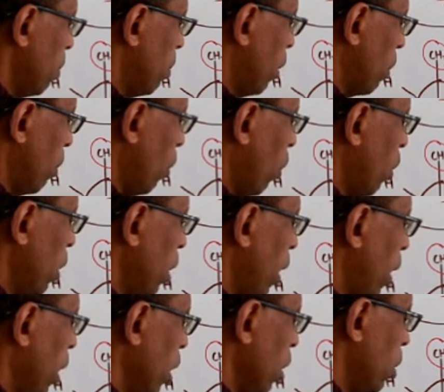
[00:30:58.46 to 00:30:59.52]
per mole.
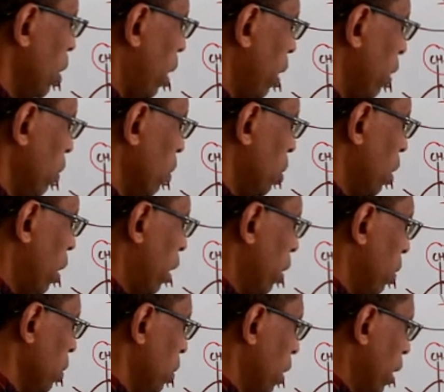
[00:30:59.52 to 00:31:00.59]
Each
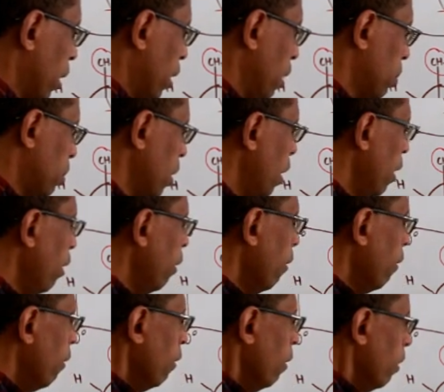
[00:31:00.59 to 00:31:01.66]
hydrogen eclipse
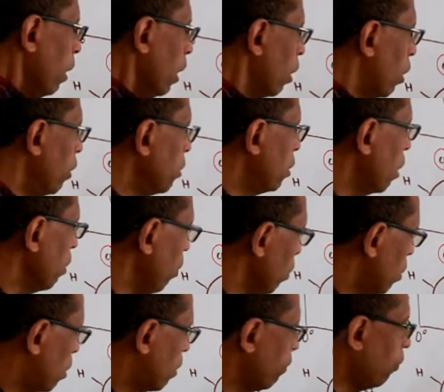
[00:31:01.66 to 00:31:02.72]

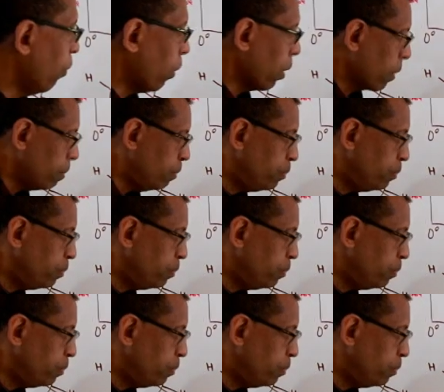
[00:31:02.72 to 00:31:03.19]
contributes 4.